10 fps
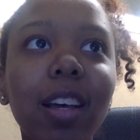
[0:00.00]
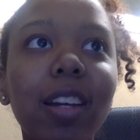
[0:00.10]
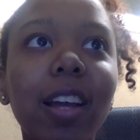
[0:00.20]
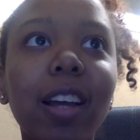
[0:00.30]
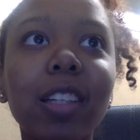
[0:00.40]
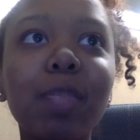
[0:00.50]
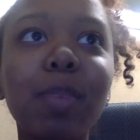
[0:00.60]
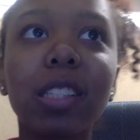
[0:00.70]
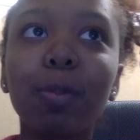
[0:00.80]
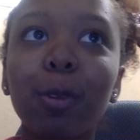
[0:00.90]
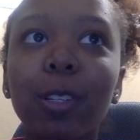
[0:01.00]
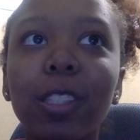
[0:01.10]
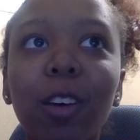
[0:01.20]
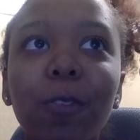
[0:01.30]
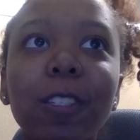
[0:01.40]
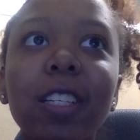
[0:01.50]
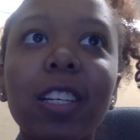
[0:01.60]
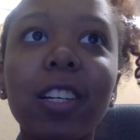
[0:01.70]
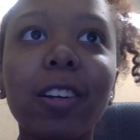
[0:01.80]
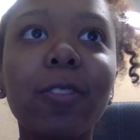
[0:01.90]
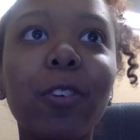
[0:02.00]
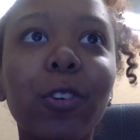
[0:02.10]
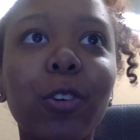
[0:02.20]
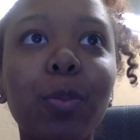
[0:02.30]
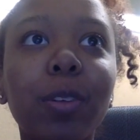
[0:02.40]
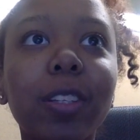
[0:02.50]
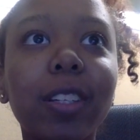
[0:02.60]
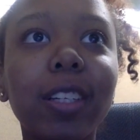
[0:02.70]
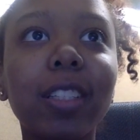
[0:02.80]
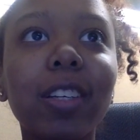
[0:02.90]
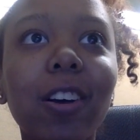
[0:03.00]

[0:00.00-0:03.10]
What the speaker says: Attackers may exploit software security vulnerabilities,